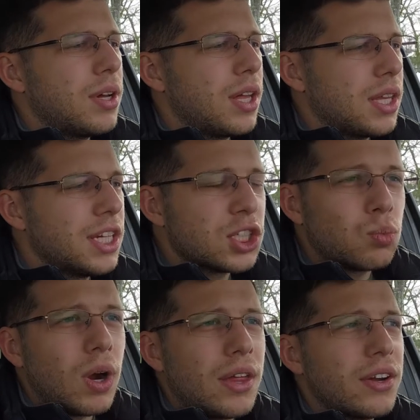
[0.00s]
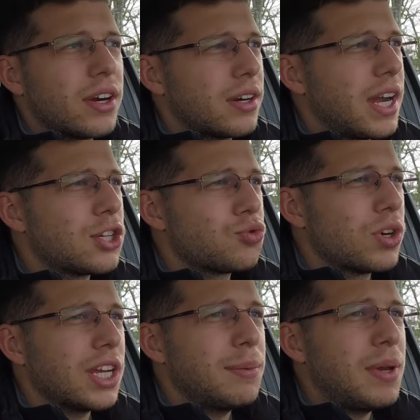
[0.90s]
this weather has
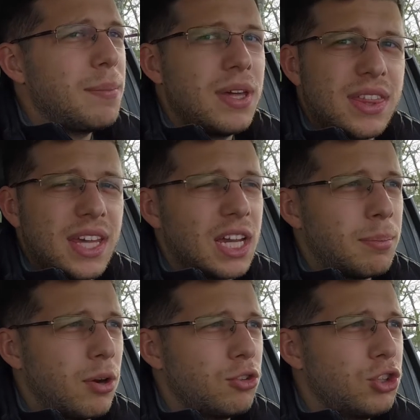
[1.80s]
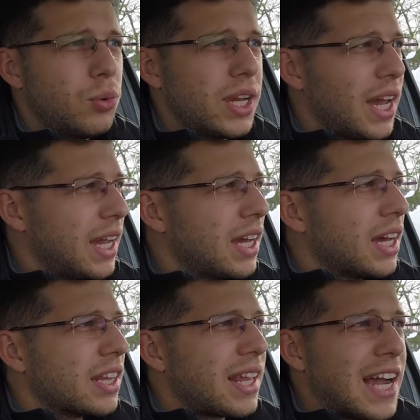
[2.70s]
really made me think about doing a
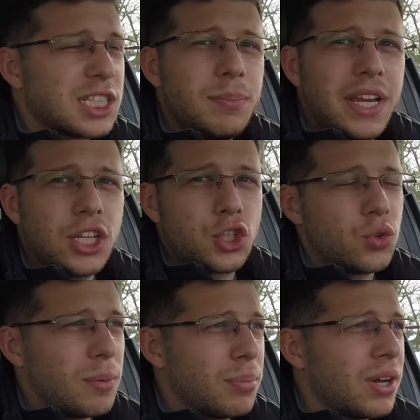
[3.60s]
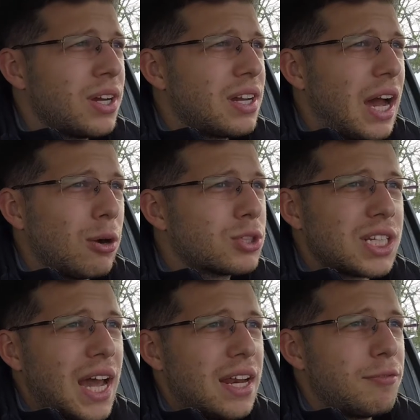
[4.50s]
last-minute trip
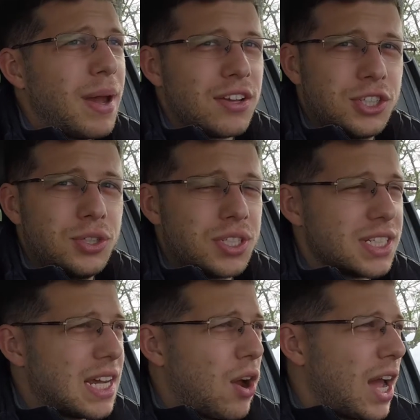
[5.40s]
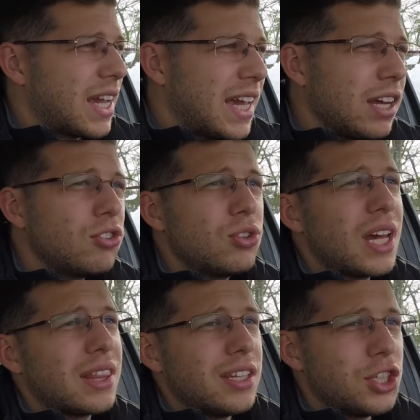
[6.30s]
outside of Massachusetts. Now, I can't do
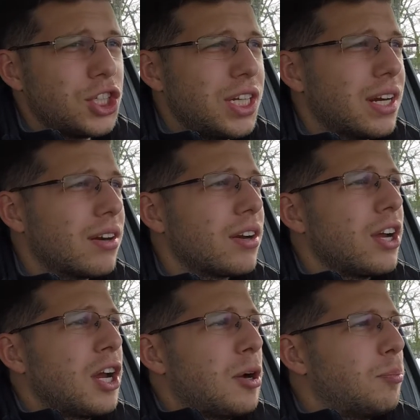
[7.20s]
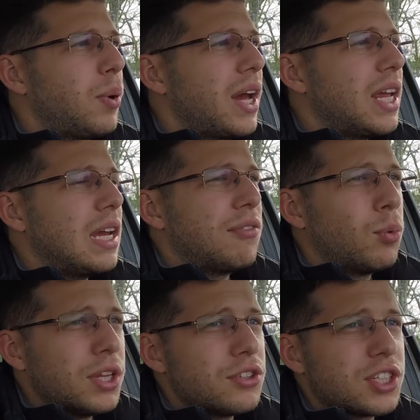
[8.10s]
that this year, but if
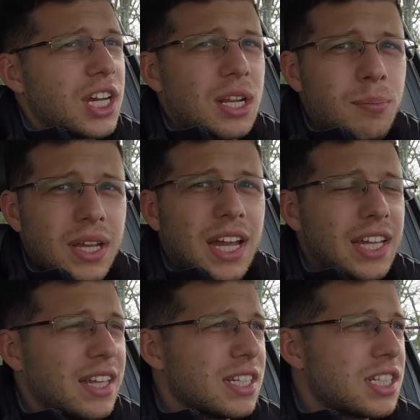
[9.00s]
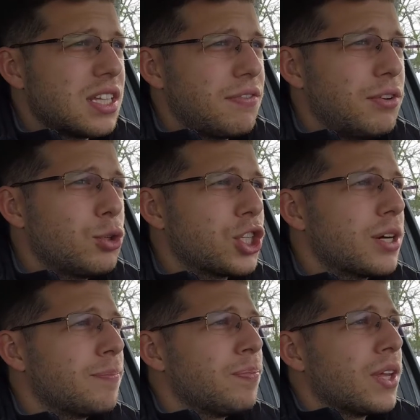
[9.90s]
winters are going to be like this in the future,